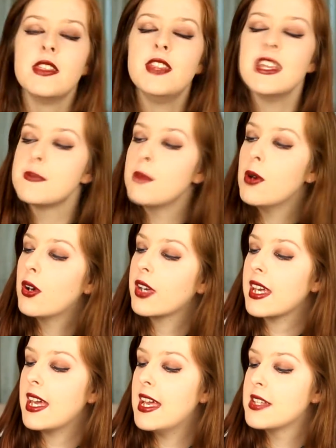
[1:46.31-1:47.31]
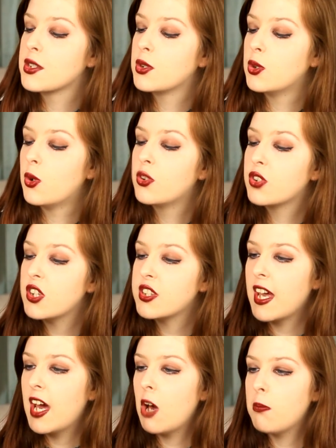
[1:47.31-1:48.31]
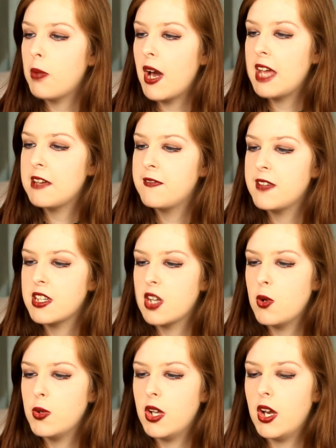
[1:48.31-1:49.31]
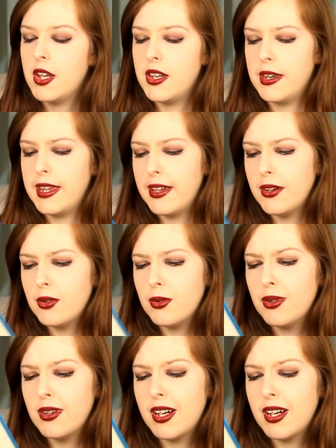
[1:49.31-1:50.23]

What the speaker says: This book is called Good Girl by Fiona Neal.